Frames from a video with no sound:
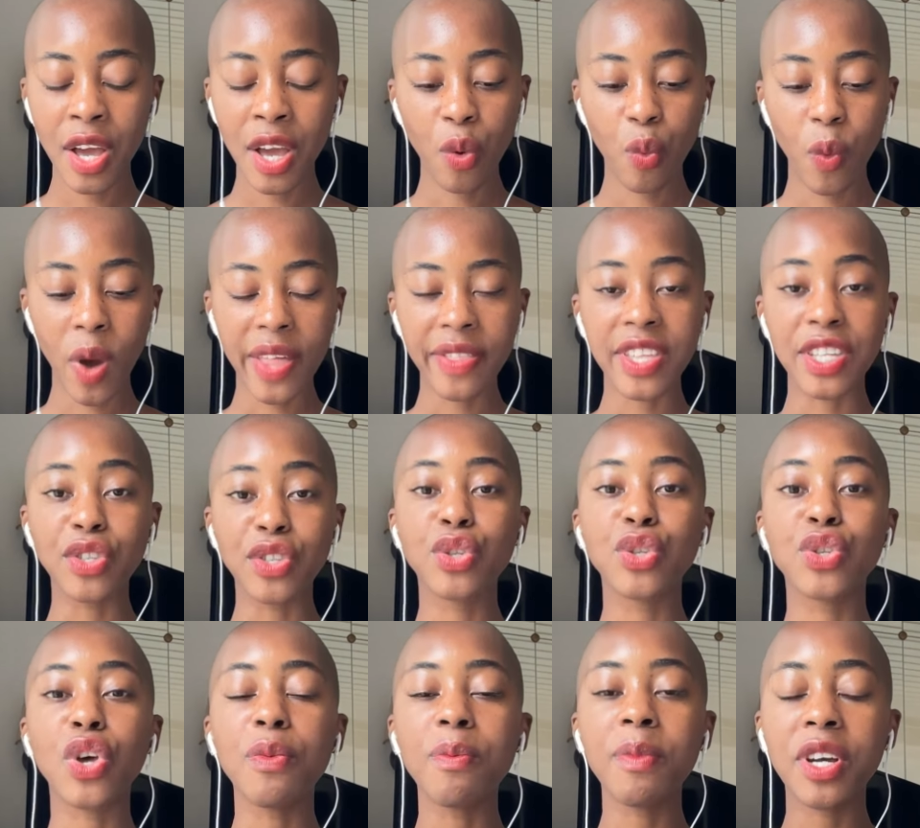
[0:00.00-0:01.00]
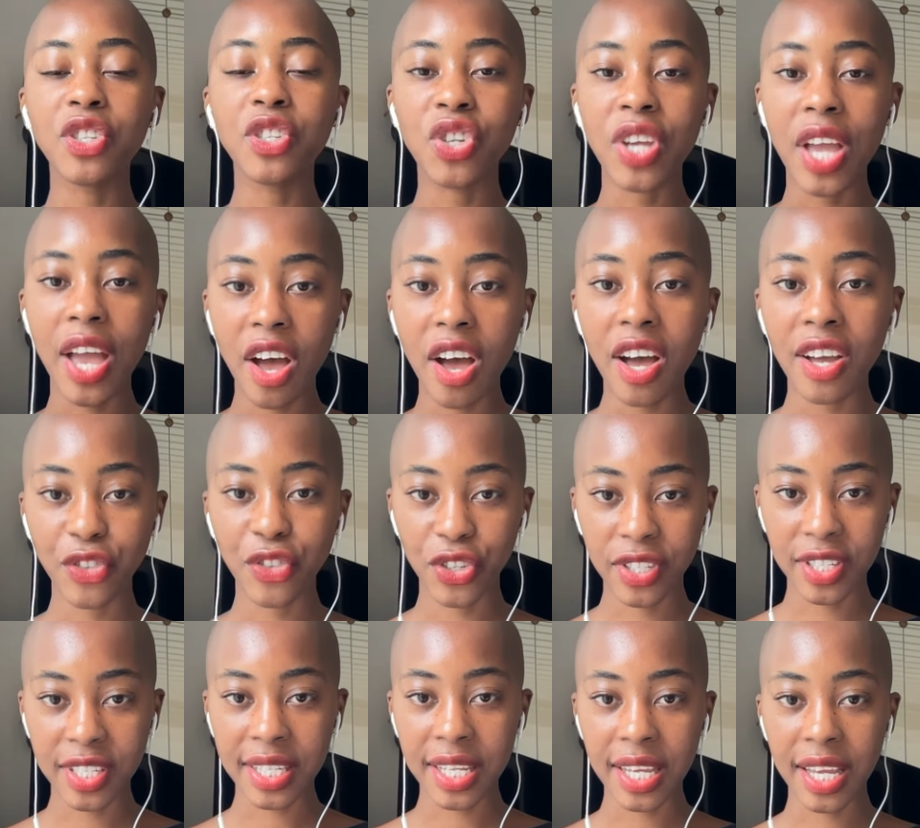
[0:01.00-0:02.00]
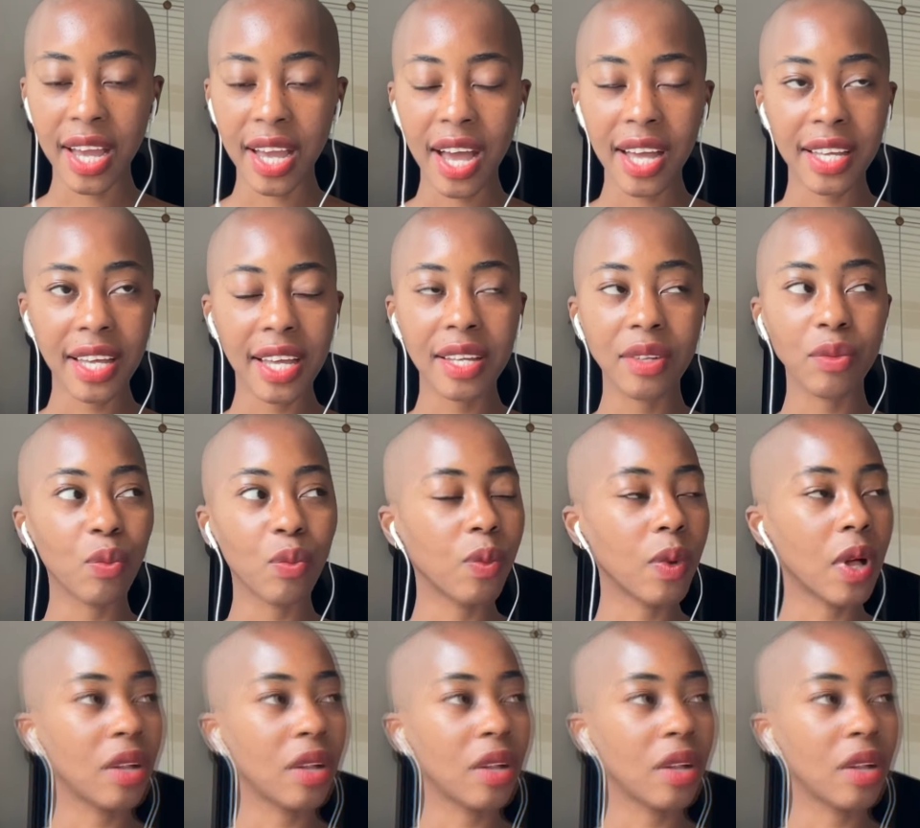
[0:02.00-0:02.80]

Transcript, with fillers: where there's so much urgency. I, it, well,